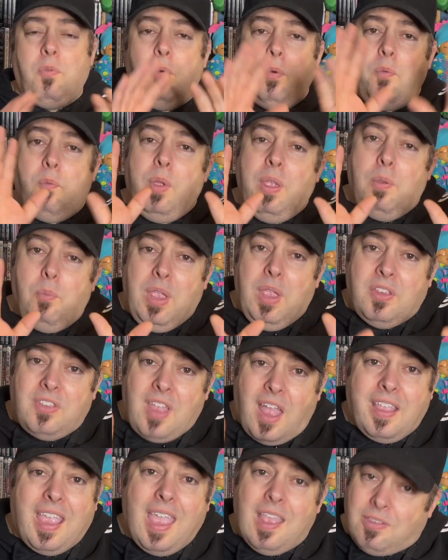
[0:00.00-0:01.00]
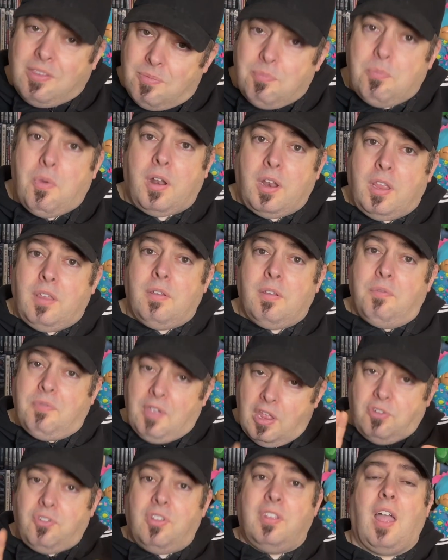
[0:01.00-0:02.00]
we, we start getting some money
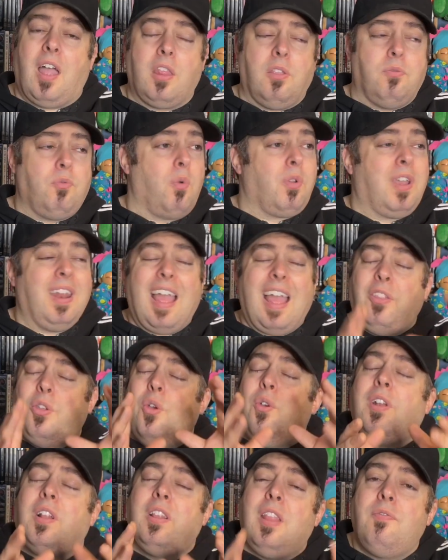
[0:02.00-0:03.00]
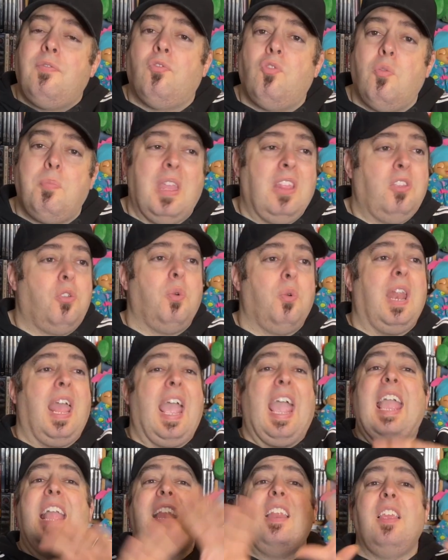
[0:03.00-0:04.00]
eventually down the road. Can I turn the living room into an
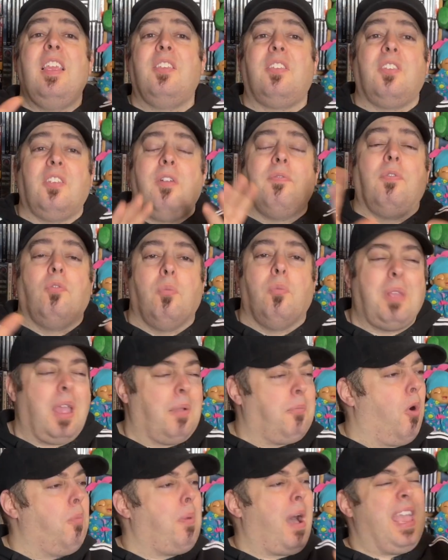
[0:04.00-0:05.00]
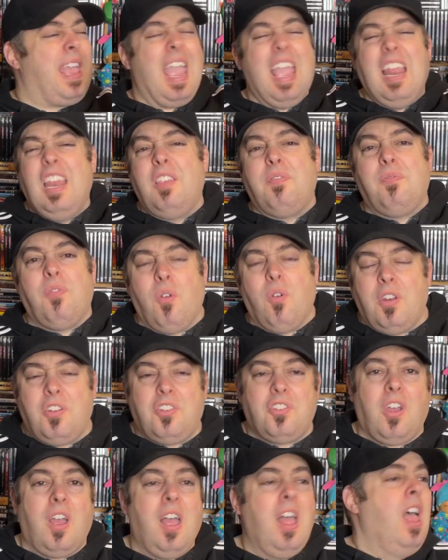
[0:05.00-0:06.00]
80s living room? Like, we'll buy 80s
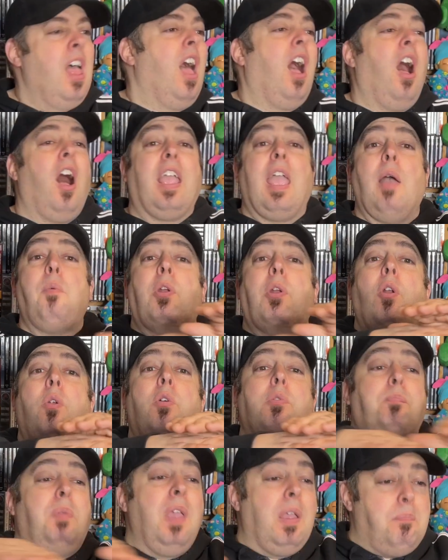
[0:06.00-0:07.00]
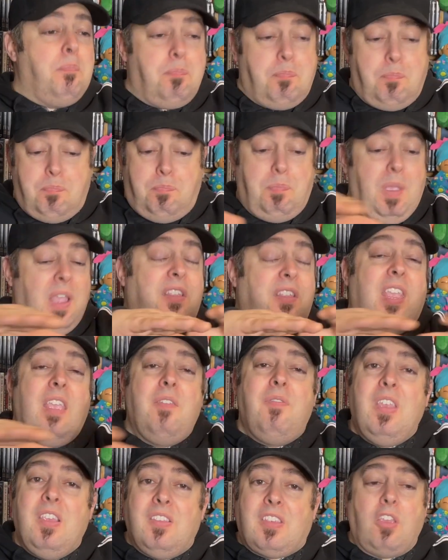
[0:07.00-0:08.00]
furniture, uh, get one of those big big
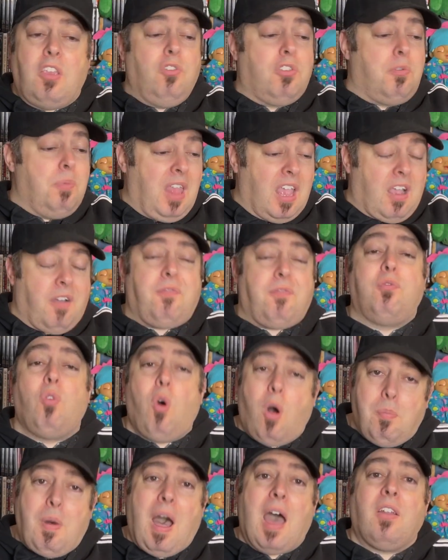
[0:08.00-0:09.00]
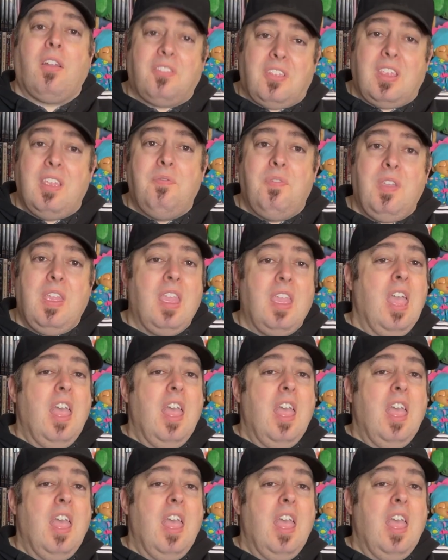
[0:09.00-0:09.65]
TVs that used to be like a floor model TV,